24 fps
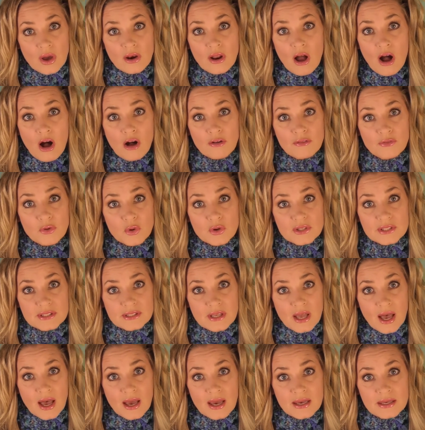on all four
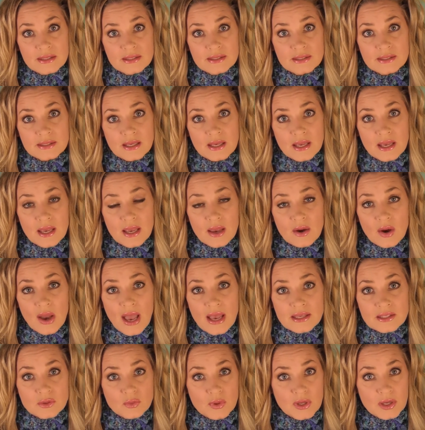sides.
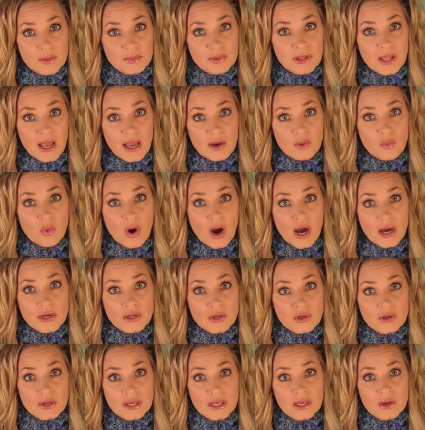As we apply
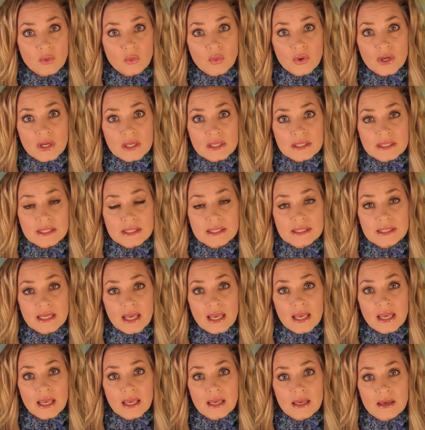water, it will
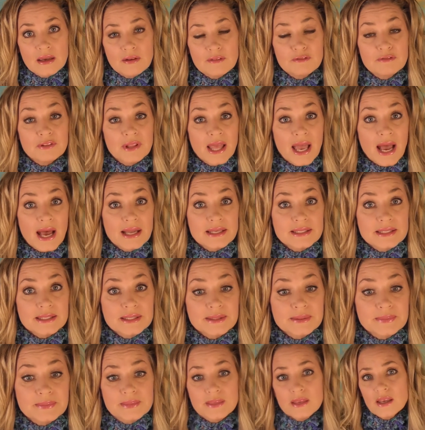stay flat.
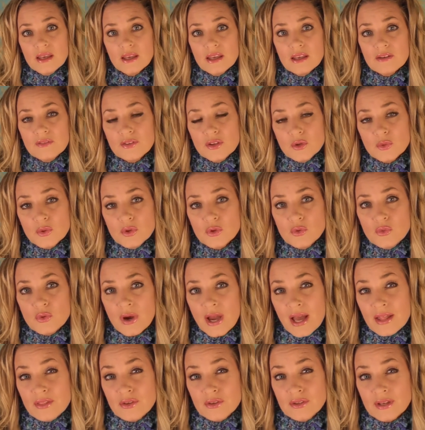If you would
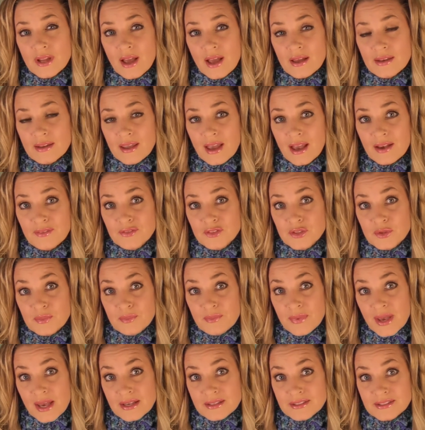rather not have to
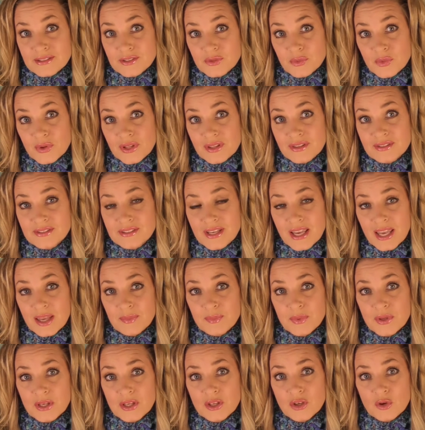mess with
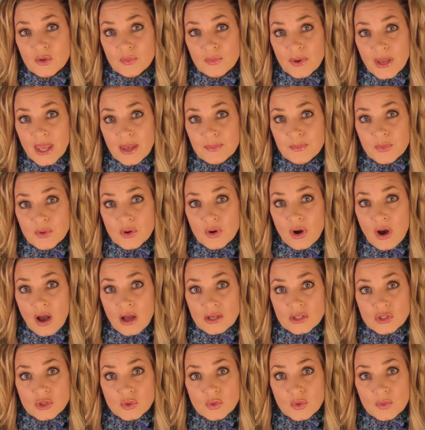taping your paper
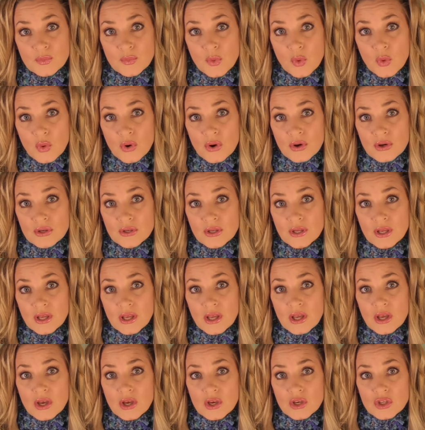onto a board,
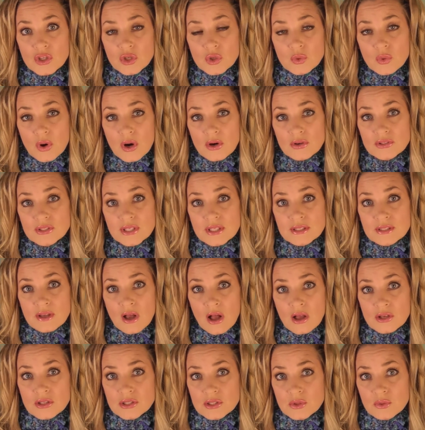Uart is
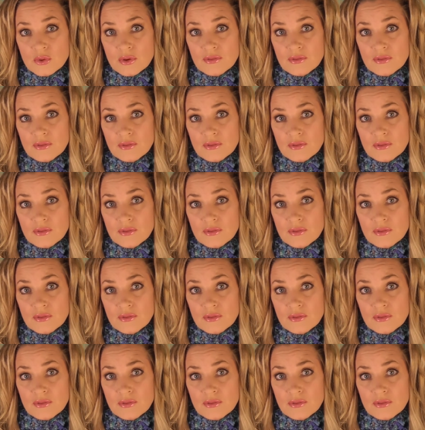also